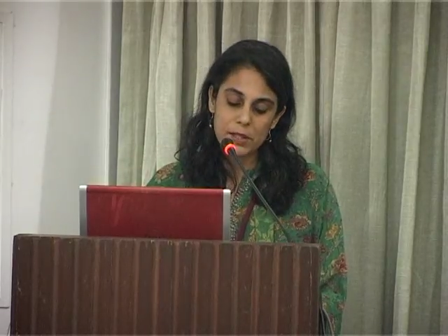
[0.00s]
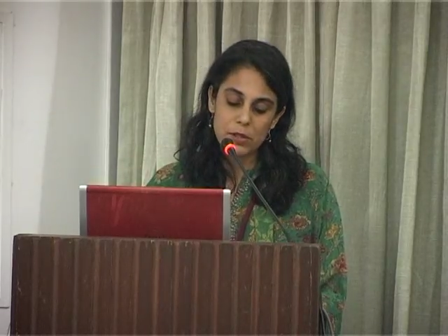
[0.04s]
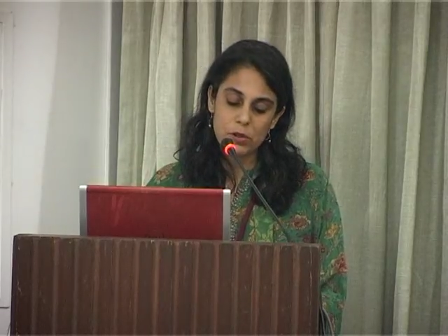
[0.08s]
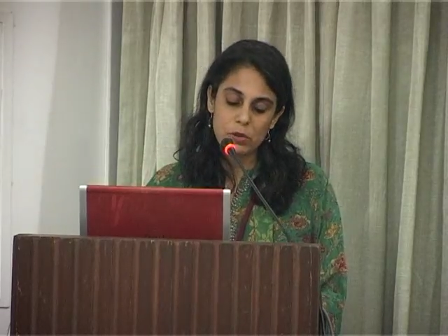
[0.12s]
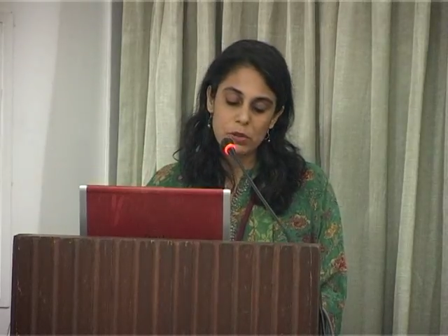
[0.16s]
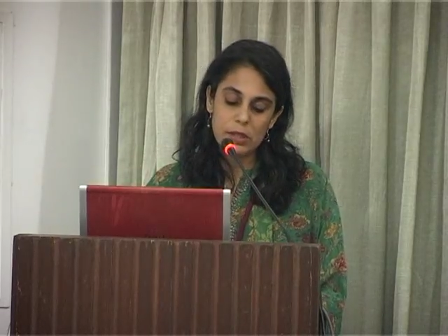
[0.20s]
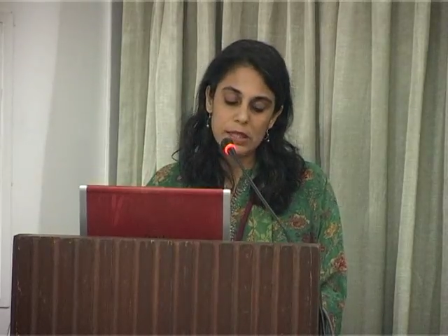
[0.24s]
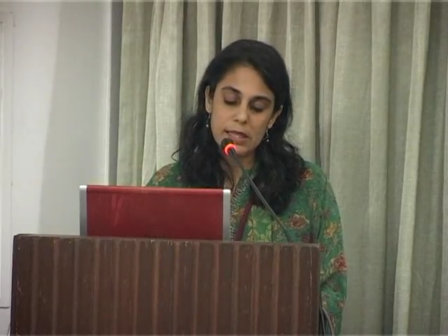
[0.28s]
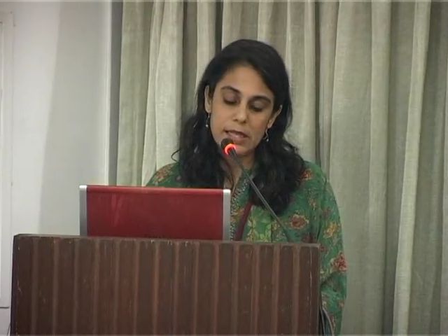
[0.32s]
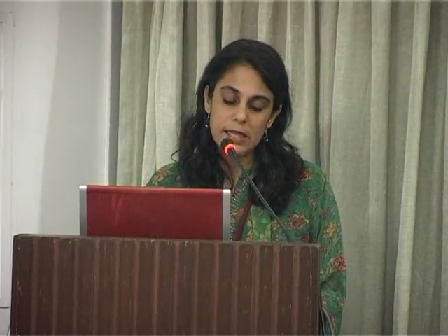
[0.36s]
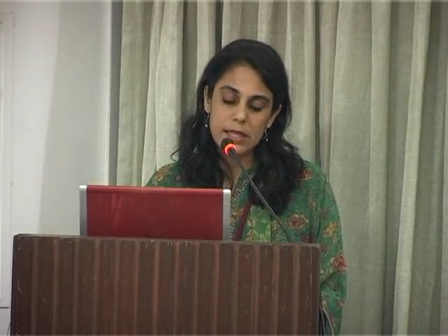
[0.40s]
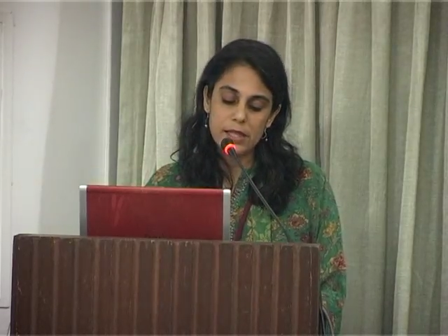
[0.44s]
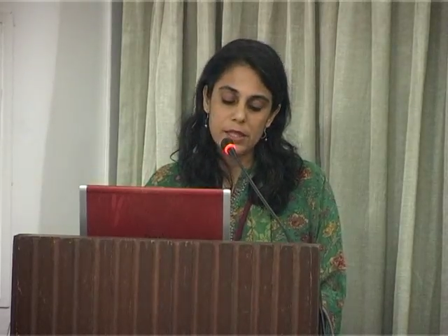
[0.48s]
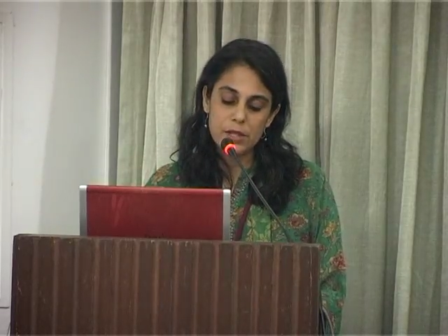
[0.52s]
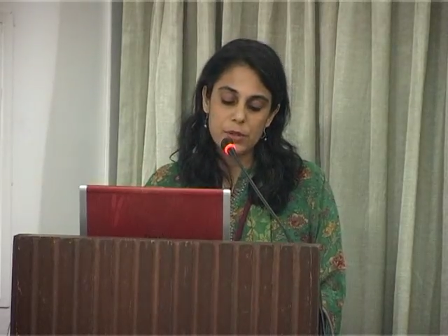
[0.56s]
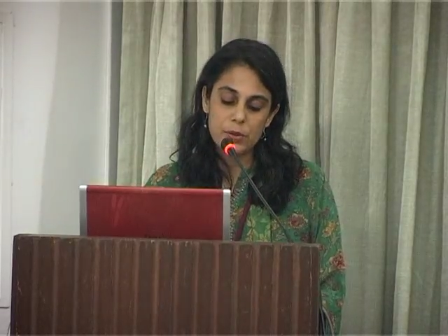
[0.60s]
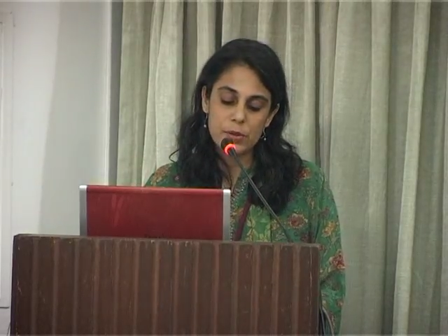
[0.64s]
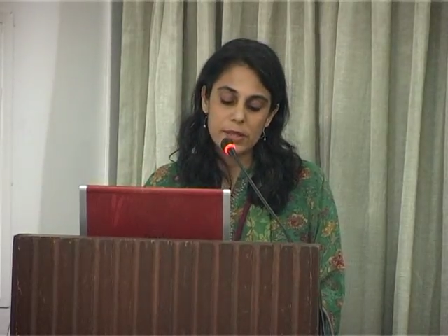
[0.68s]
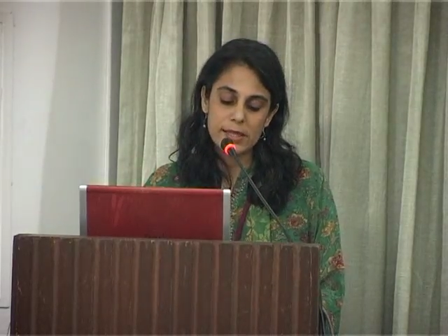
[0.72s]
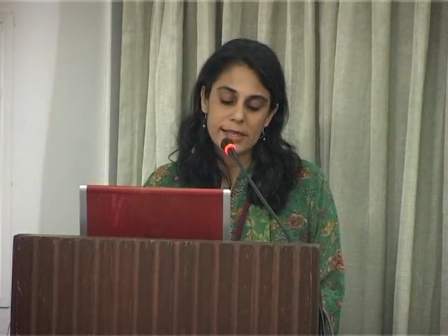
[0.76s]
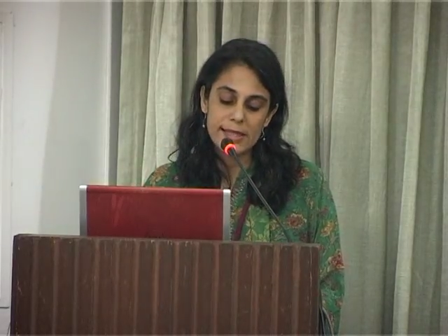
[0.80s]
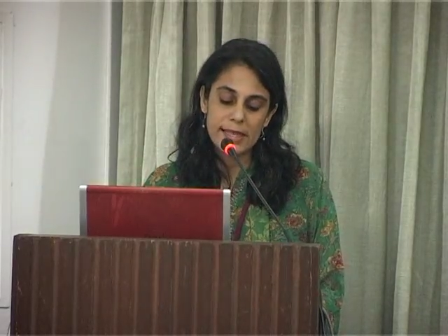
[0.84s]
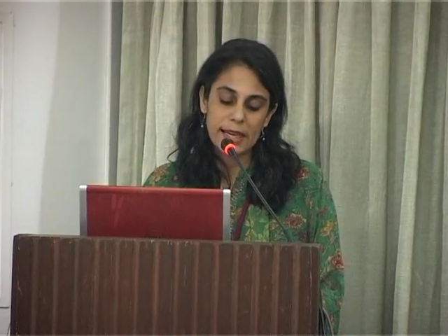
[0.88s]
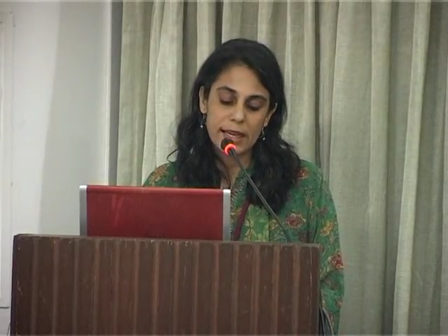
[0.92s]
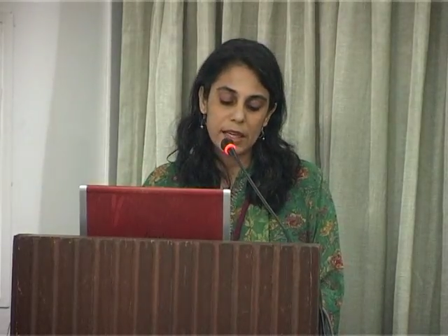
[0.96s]
could lead
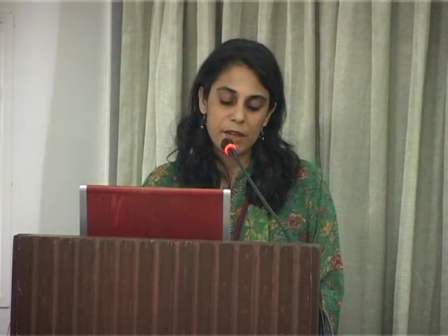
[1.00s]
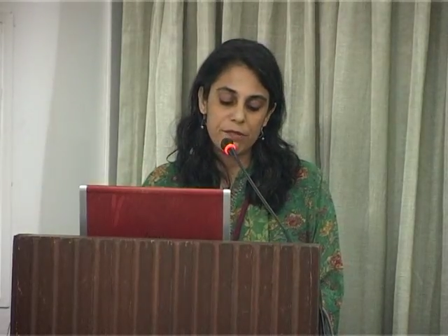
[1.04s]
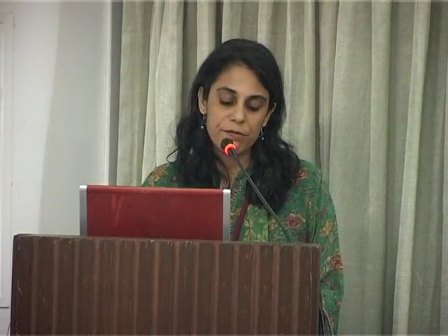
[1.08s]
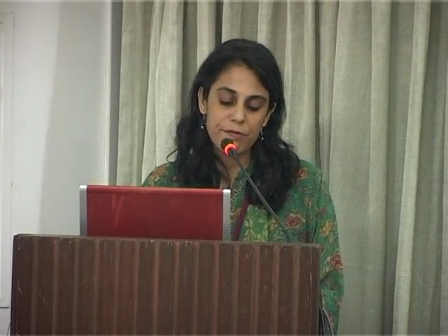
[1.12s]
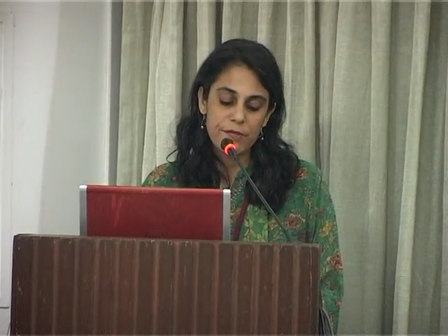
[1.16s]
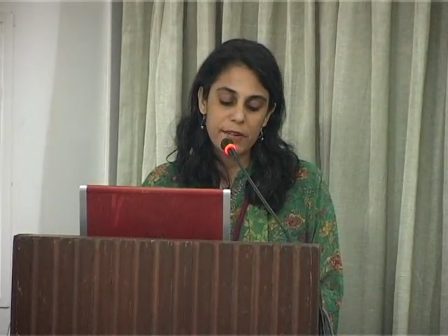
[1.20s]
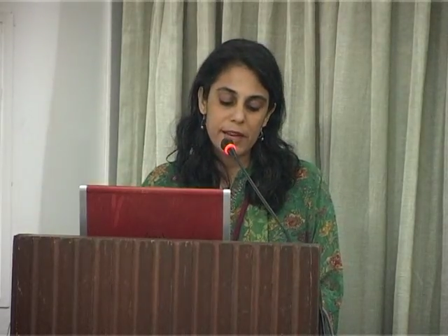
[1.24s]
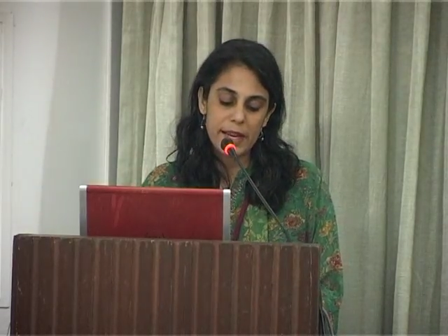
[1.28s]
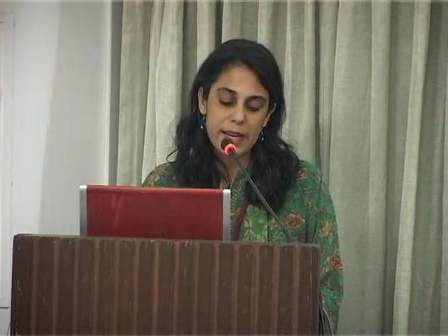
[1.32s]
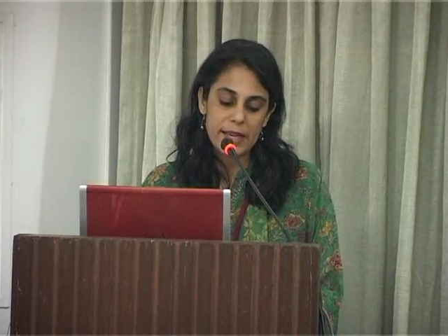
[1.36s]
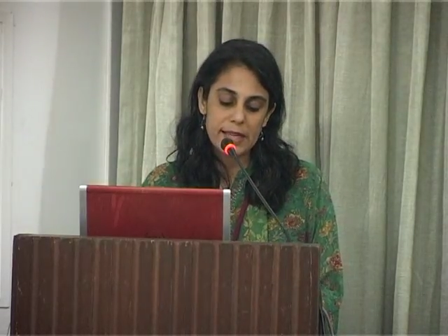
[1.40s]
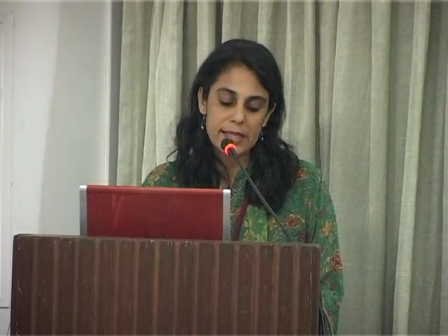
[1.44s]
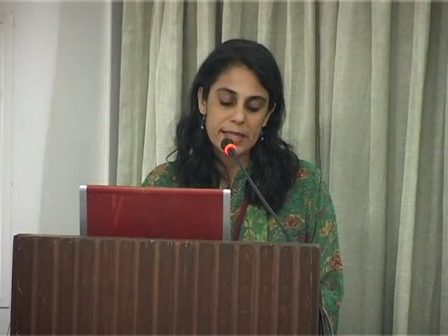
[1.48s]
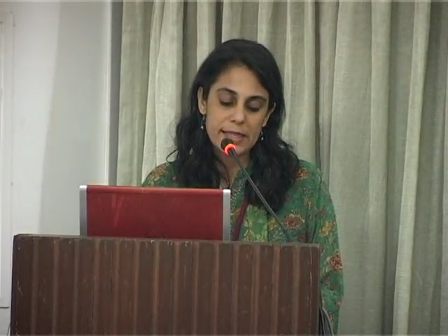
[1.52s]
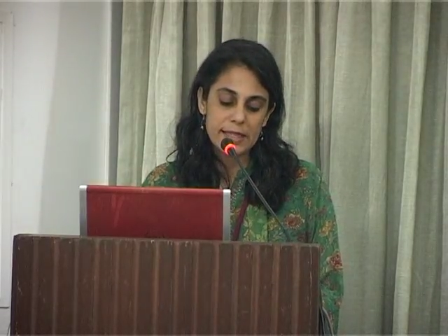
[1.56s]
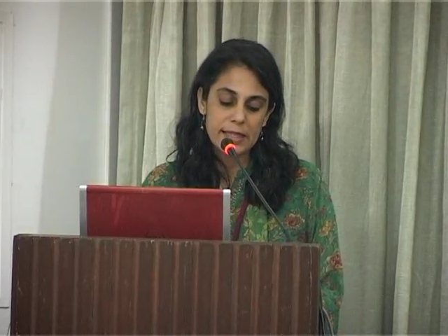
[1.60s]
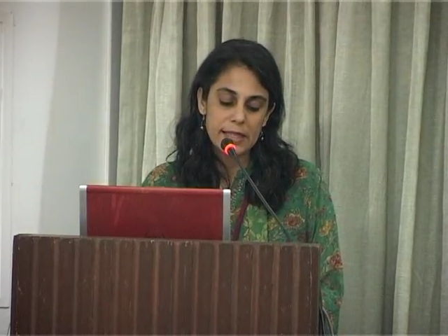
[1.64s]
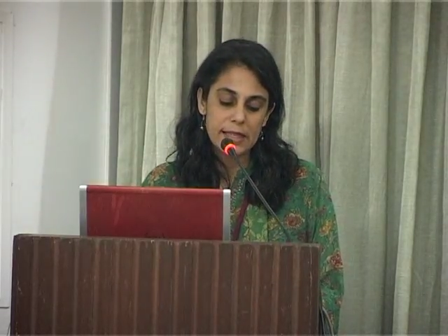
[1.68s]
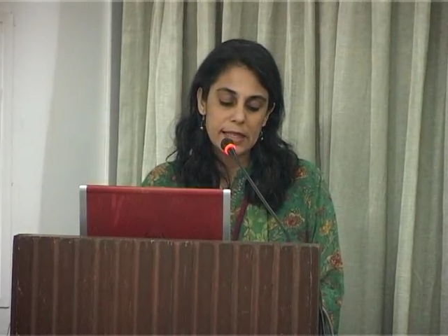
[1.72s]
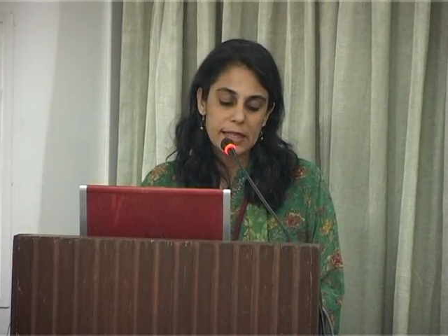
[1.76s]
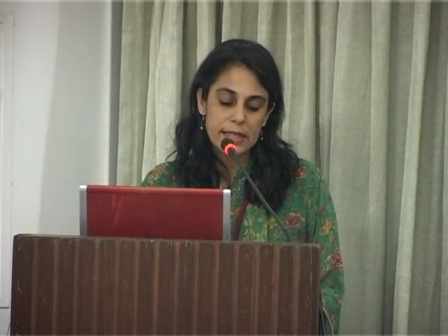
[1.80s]
into a second phase,